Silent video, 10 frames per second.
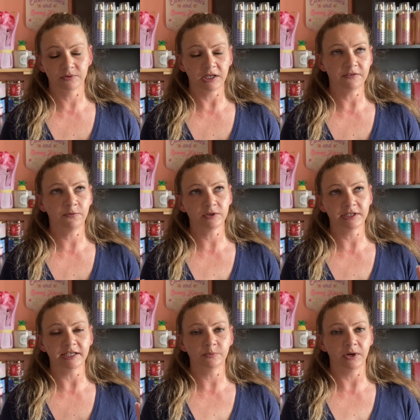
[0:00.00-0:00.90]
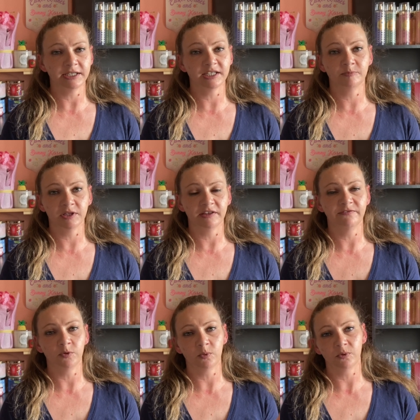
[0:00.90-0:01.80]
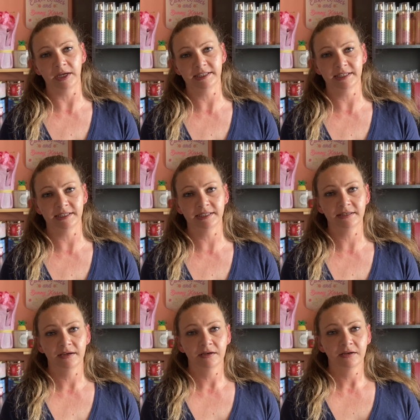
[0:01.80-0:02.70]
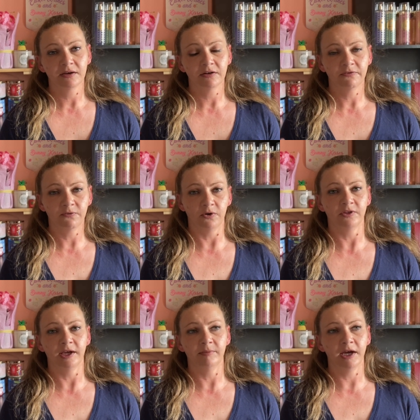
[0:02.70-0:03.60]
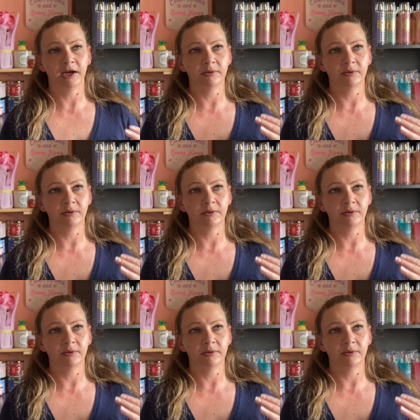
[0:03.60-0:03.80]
not the full size prices, but the full prices for them.